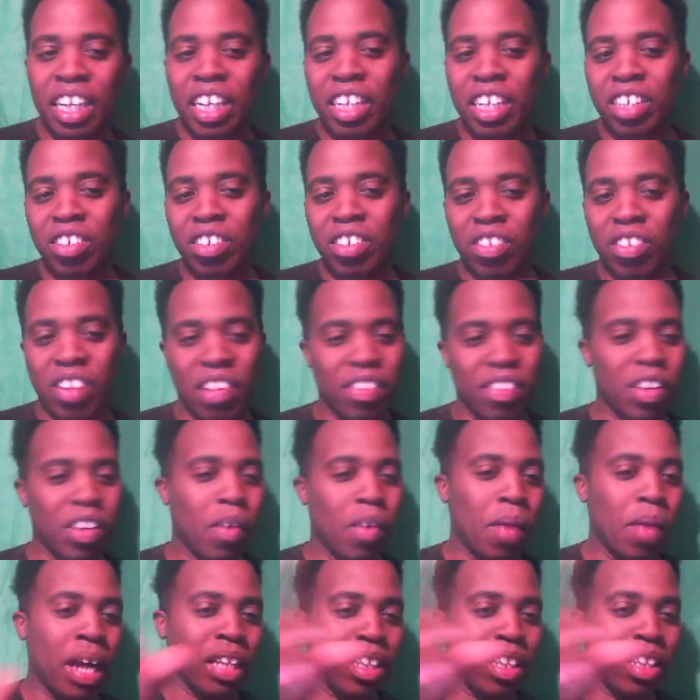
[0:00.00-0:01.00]
You don't have to go
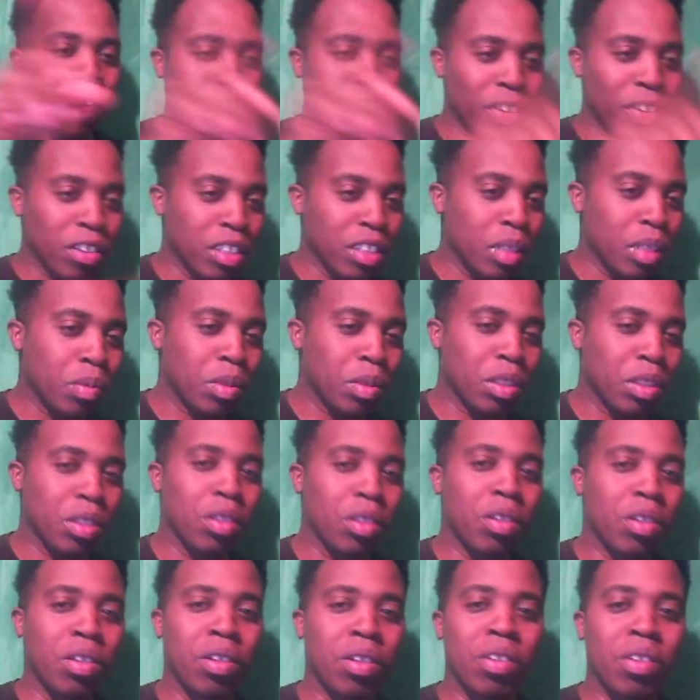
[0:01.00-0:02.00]
back to the first
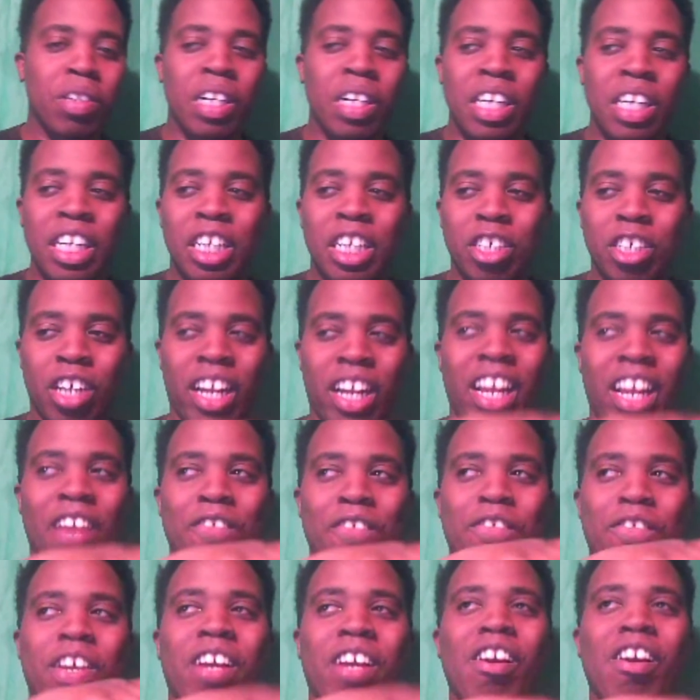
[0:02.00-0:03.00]
episode, try to
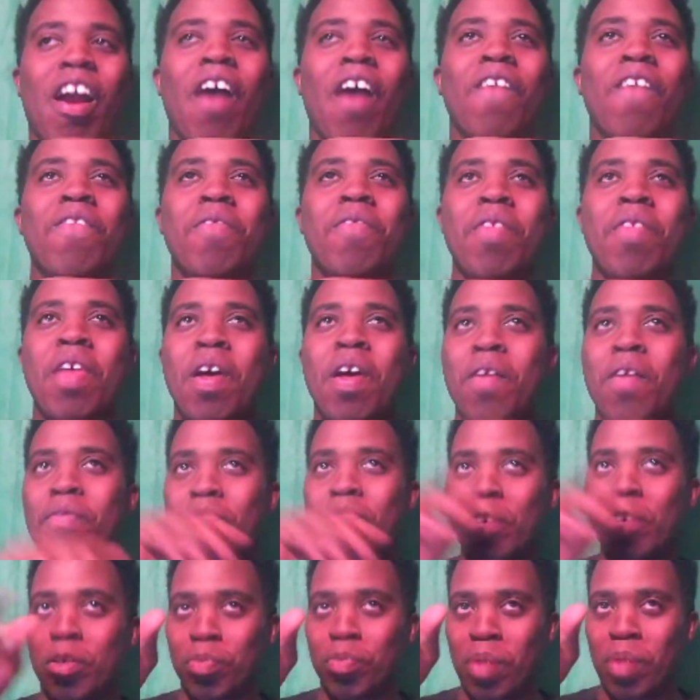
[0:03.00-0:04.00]
figure out
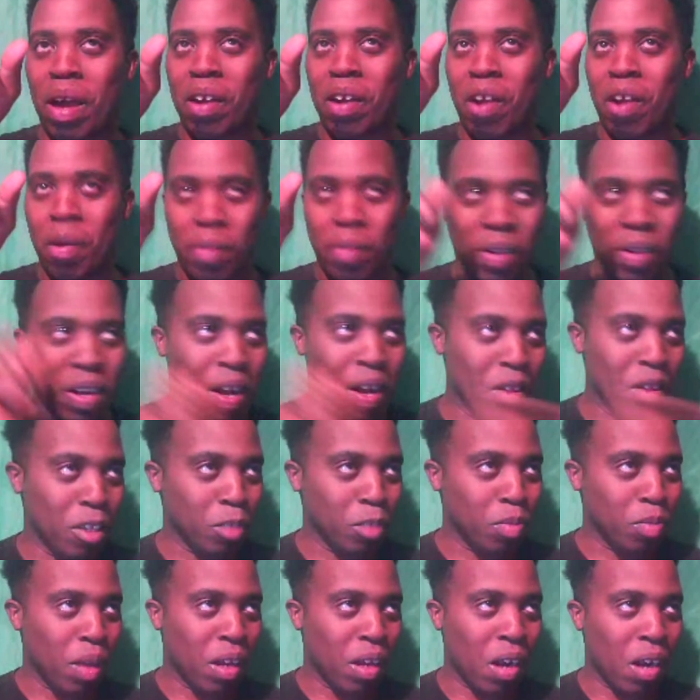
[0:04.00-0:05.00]
this plot armor, and this
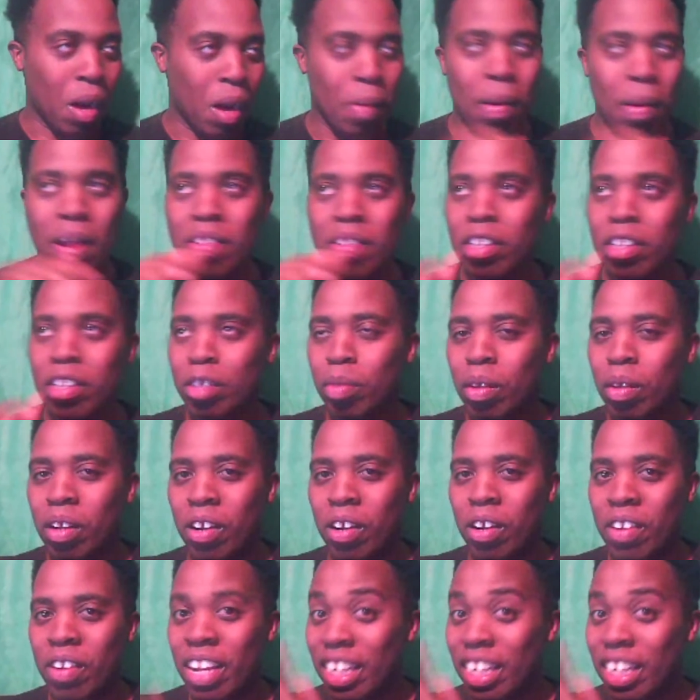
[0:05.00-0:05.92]
plot armor, and this plot armor.